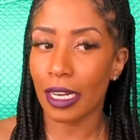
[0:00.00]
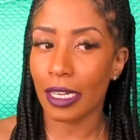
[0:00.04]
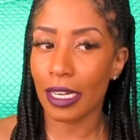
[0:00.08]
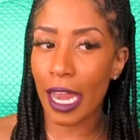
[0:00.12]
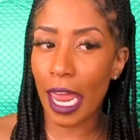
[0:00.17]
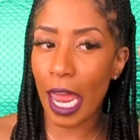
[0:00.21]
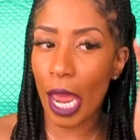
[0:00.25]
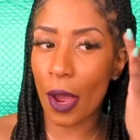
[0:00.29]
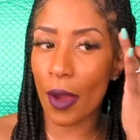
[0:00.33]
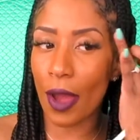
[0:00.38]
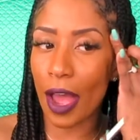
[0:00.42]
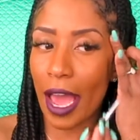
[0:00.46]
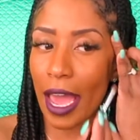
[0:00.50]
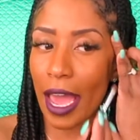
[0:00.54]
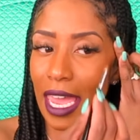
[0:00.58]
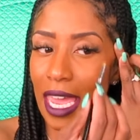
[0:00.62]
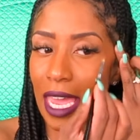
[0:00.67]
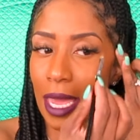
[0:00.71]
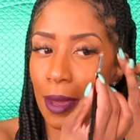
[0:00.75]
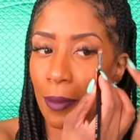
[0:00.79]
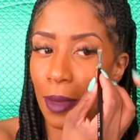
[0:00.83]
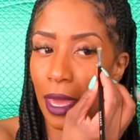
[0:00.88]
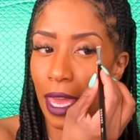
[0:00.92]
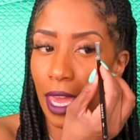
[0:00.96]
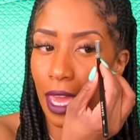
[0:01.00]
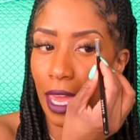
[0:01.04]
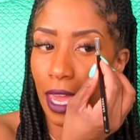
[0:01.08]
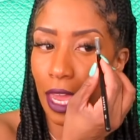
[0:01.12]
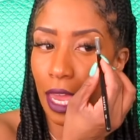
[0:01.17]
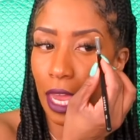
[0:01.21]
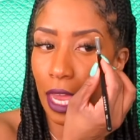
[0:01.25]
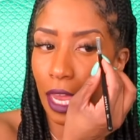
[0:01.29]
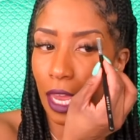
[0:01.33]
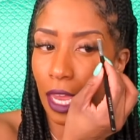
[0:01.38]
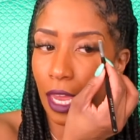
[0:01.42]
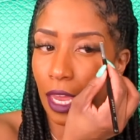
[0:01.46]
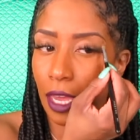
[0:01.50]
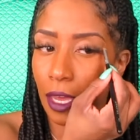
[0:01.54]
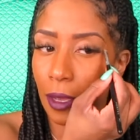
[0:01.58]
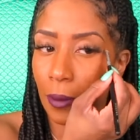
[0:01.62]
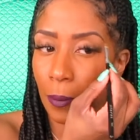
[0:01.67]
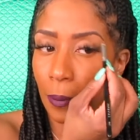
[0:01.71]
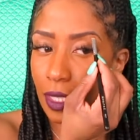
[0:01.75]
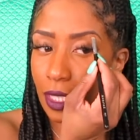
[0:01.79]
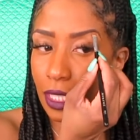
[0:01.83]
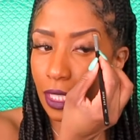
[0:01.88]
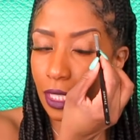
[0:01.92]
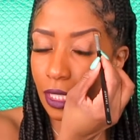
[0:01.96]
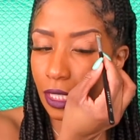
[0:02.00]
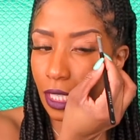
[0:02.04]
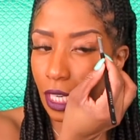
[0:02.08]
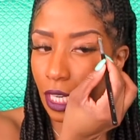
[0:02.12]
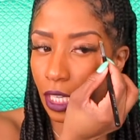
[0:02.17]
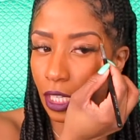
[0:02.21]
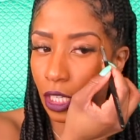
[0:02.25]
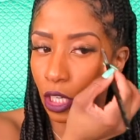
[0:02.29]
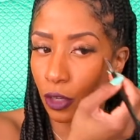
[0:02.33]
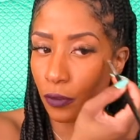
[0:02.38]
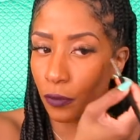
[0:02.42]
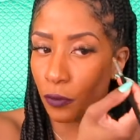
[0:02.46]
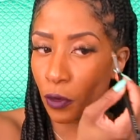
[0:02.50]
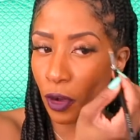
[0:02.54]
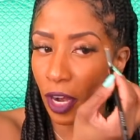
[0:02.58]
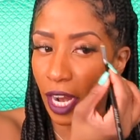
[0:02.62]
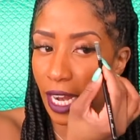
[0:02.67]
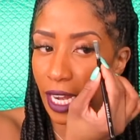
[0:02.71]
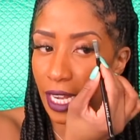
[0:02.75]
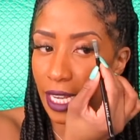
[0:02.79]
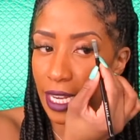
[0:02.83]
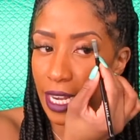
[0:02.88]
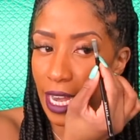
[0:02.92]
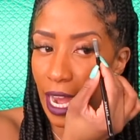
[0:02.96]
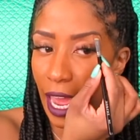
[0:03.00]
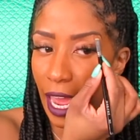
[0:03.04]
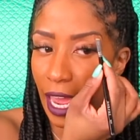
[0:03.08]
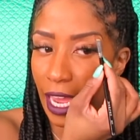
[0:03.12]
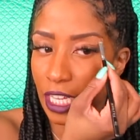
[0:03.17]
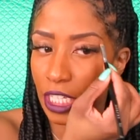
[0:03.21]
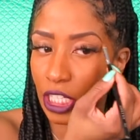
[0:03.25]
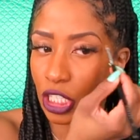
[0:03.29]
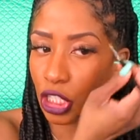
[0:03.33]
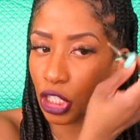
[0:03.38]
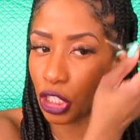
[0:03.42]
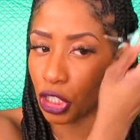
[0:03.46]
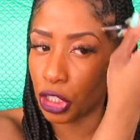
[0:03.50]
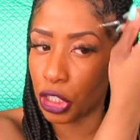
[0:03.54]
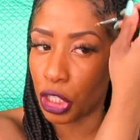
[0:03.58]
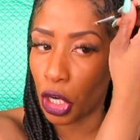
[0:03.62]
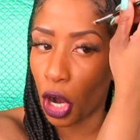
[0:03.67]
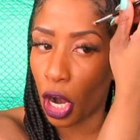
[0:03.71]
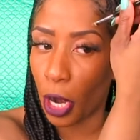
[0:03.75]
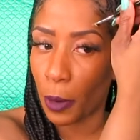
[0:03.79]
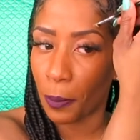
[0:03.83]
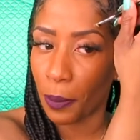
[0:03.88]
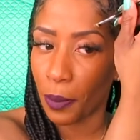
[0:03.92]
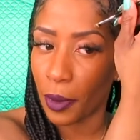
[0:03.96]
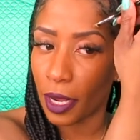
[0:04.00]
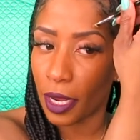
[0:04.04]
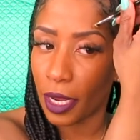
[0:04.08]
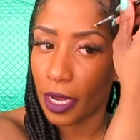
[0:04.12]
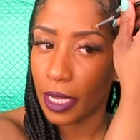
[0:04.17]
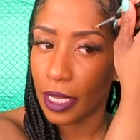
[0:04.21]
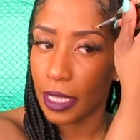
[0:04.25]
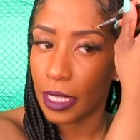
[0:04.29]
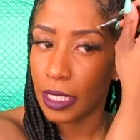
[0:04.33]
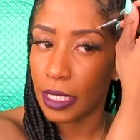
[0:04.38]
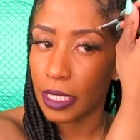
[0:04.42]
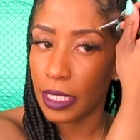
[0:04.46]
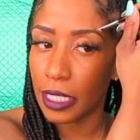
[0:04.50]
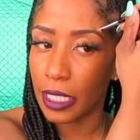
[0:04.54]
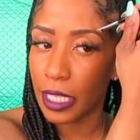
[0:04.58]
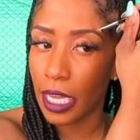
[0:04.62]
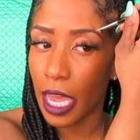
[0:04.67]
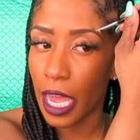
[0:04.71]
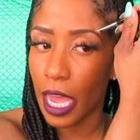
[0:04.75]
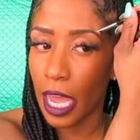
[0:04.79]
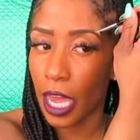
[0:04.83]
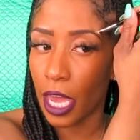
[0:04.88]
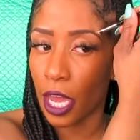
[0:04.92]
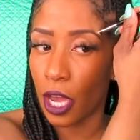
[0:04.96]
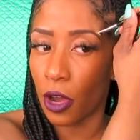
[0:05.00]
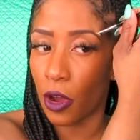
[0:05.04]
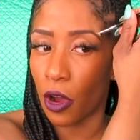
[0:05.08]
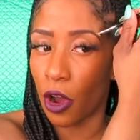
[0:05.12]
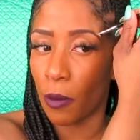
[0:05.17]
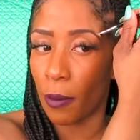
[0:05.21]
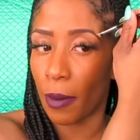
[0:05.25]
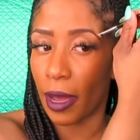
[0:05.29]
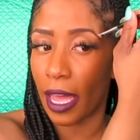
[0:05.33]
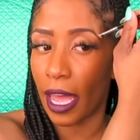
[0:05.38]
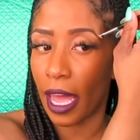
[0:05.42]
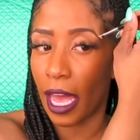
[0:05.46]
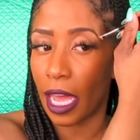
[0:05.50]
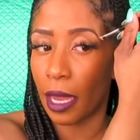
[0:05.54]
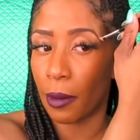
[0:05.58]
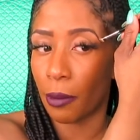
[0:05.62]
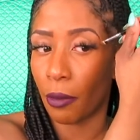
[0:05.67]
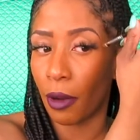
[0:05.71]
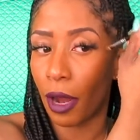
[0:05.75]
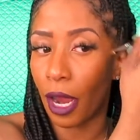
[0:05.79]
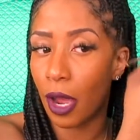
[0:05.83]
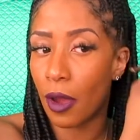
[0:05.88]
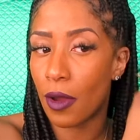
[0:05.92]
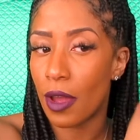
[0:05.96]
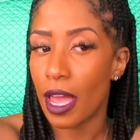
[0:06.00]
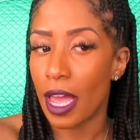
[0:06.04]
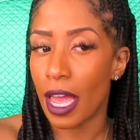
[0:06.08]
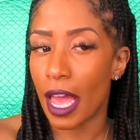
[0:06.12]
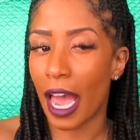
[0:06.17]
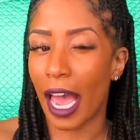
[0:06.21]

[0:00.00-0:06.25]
Now, am a stickler for a nice, sharp tail on my eyebrow.